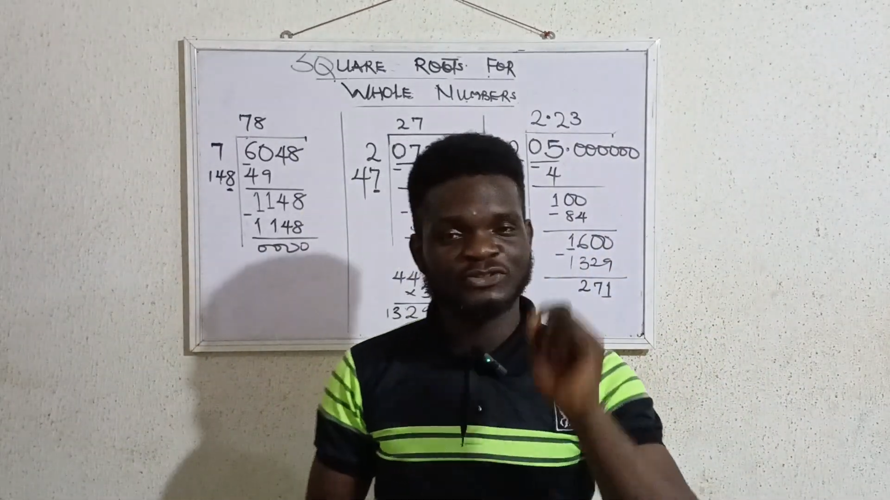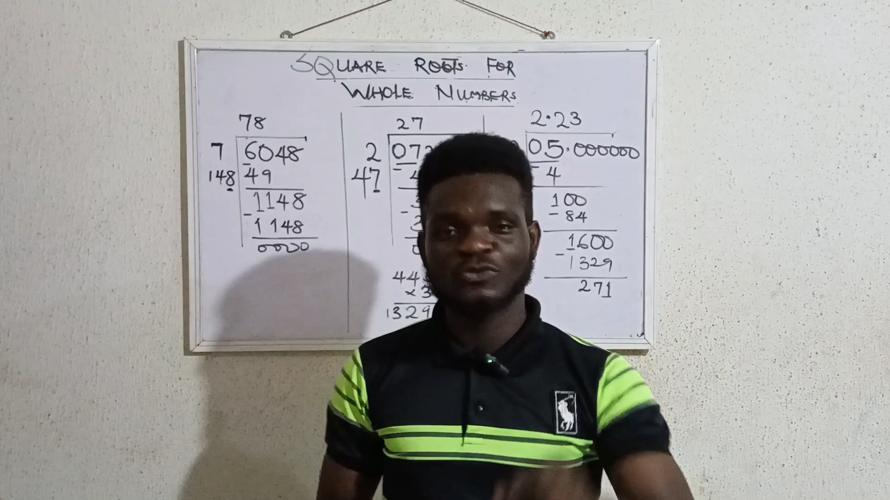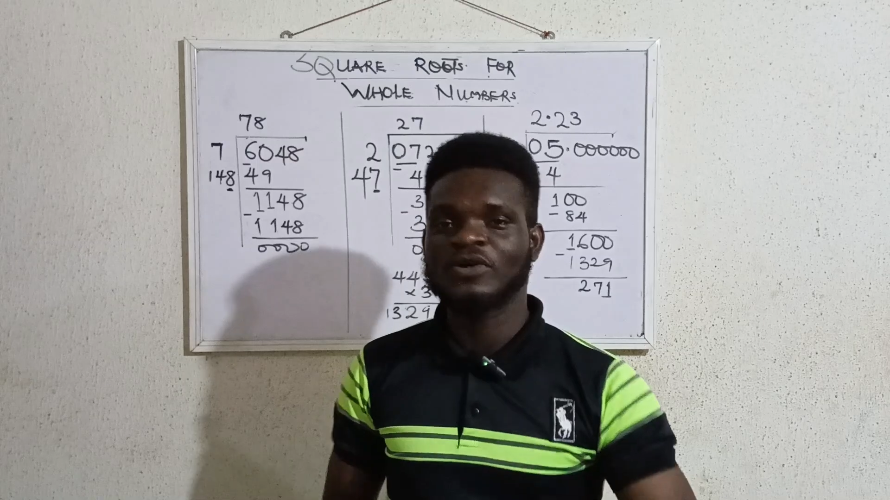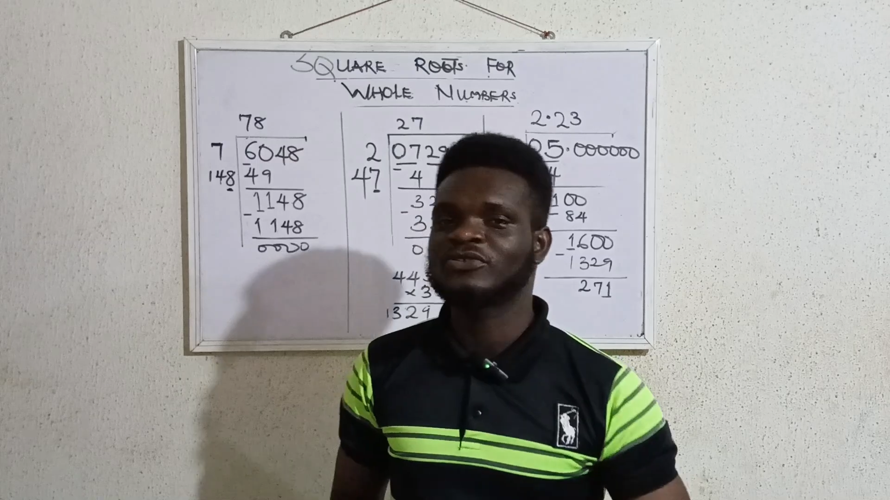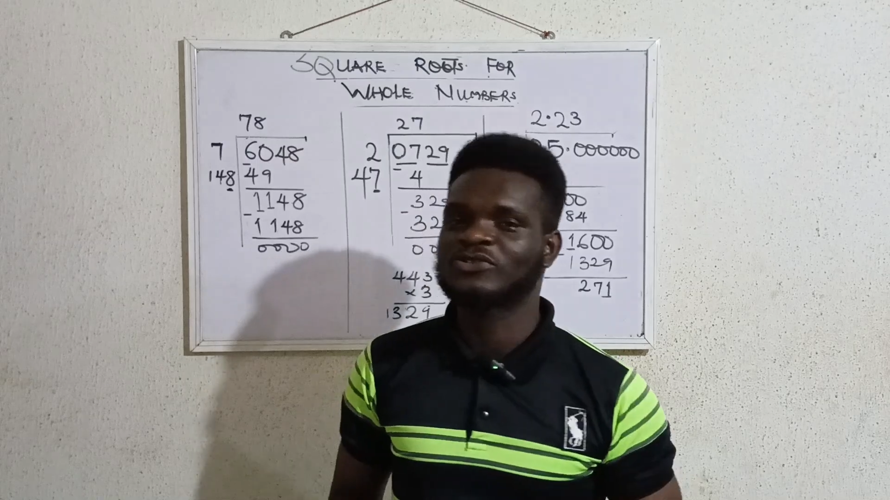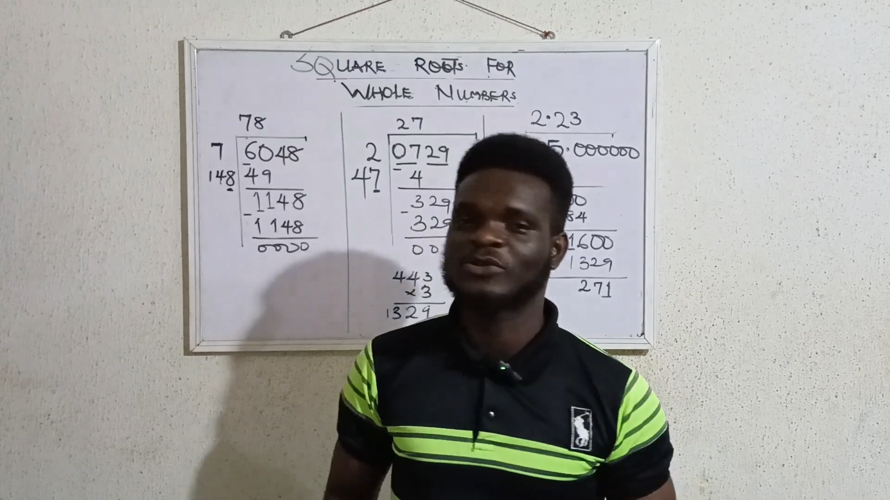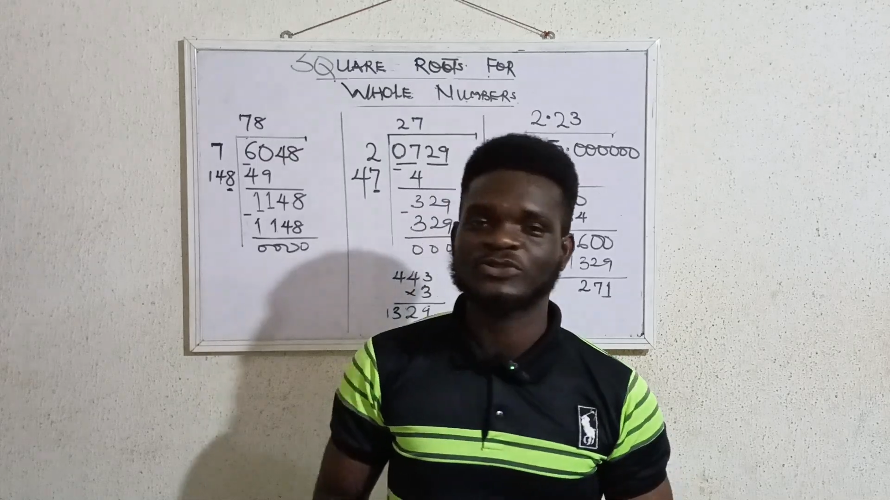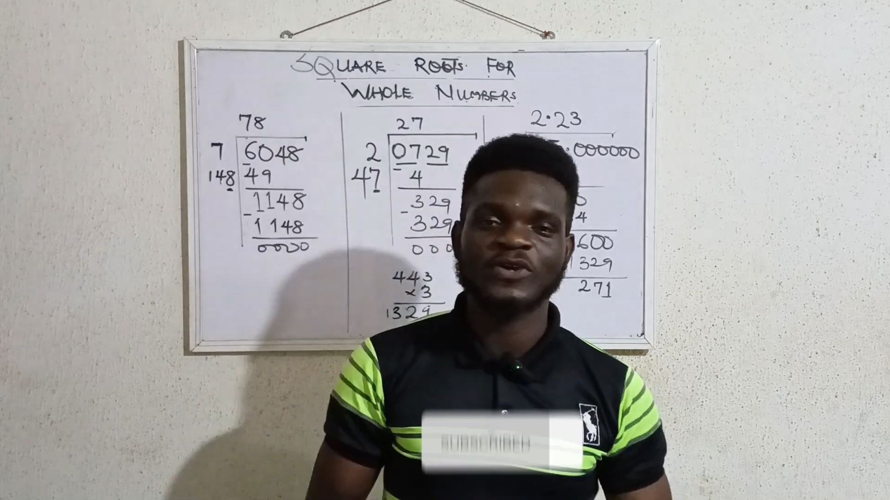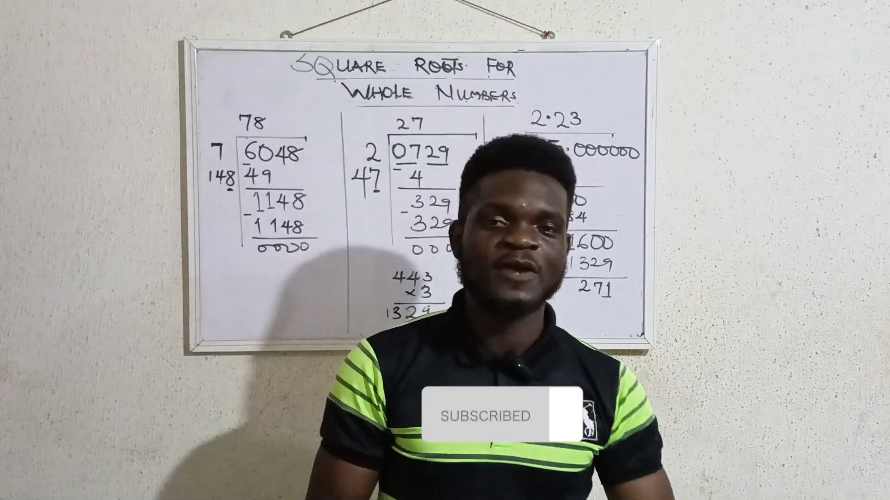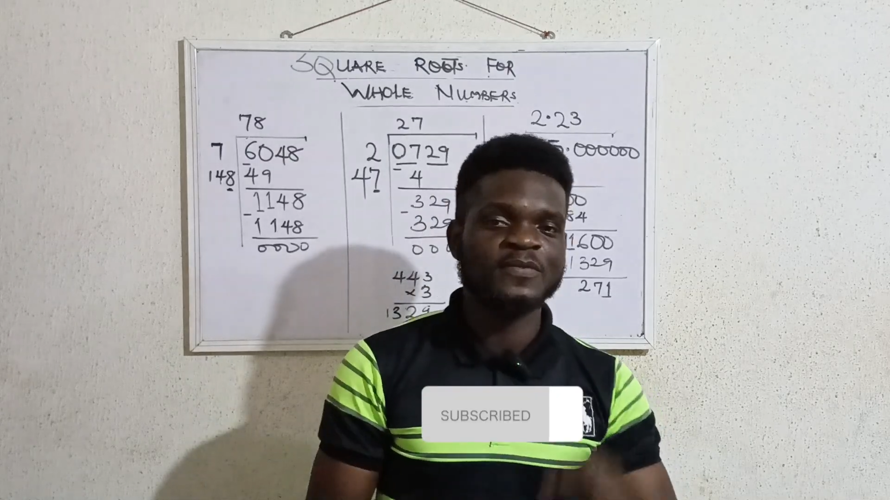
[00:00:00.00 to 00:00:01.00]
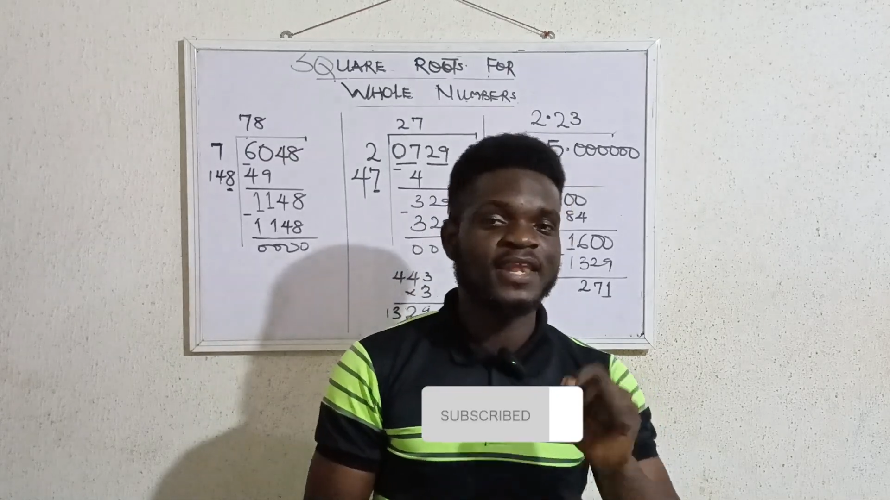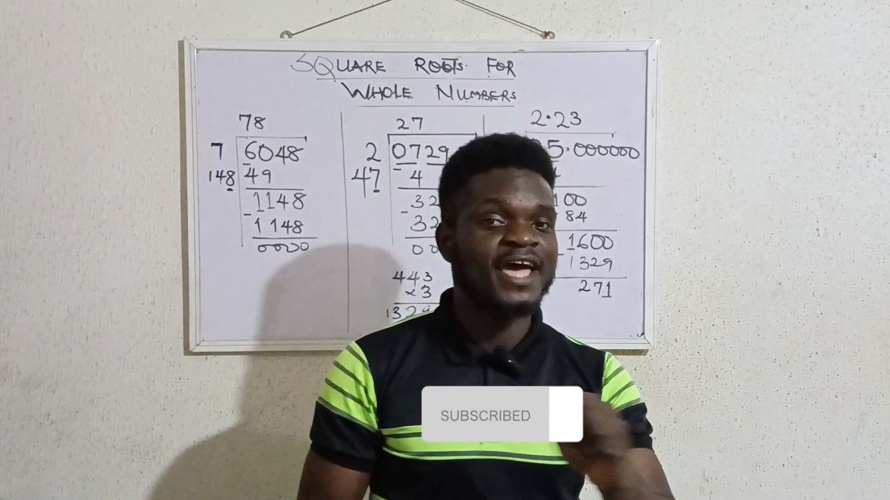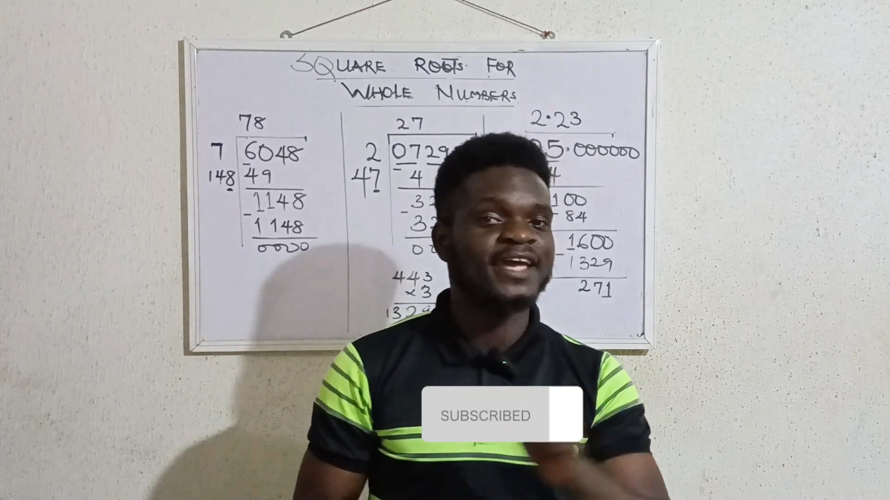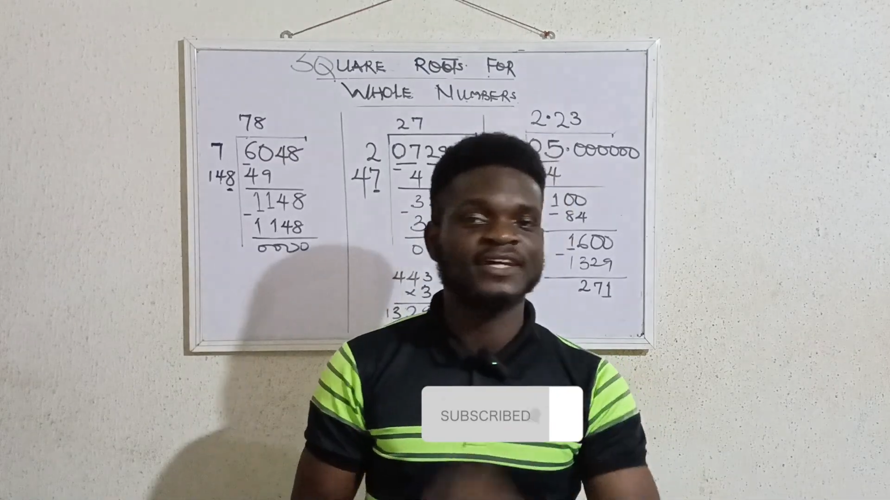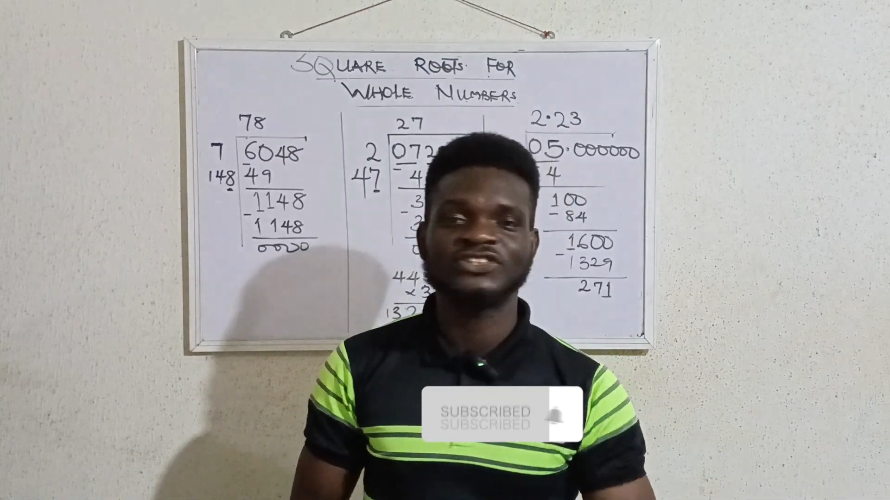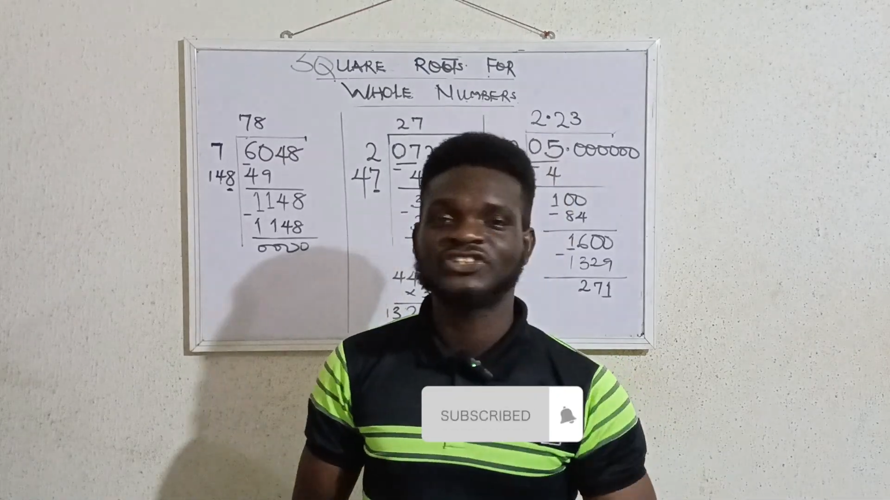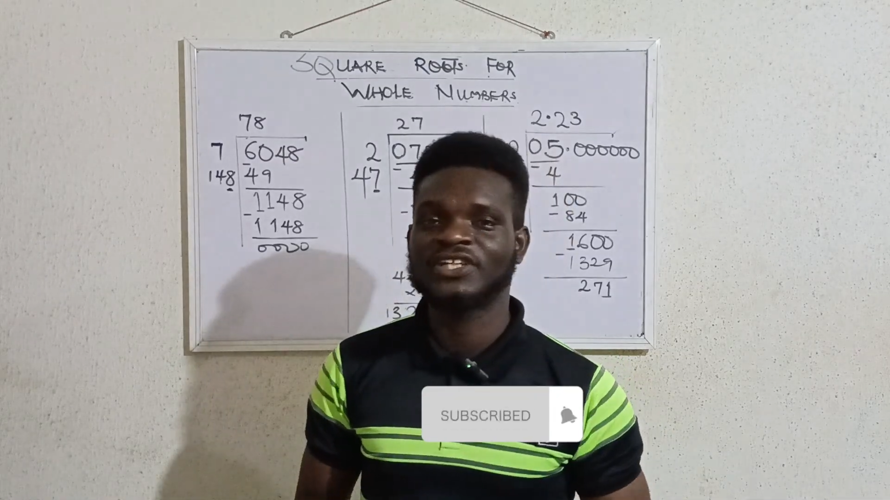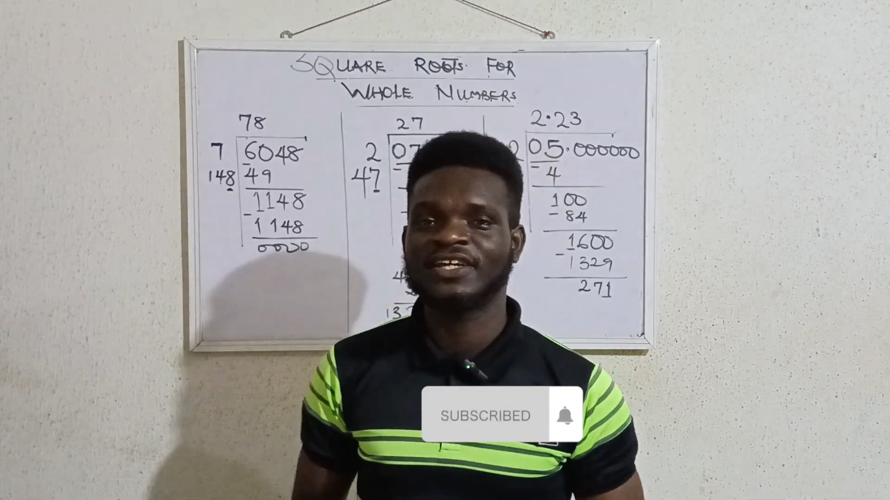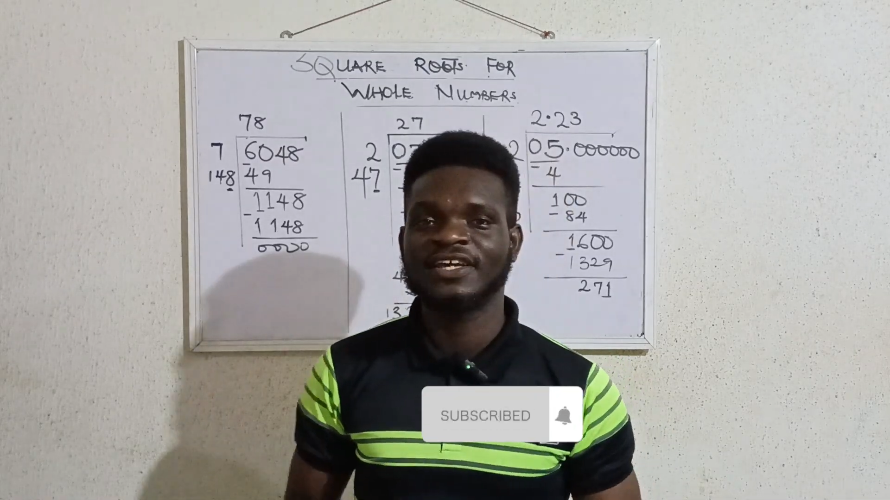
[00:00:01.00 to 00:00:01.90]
do well to subscribe, like, and share.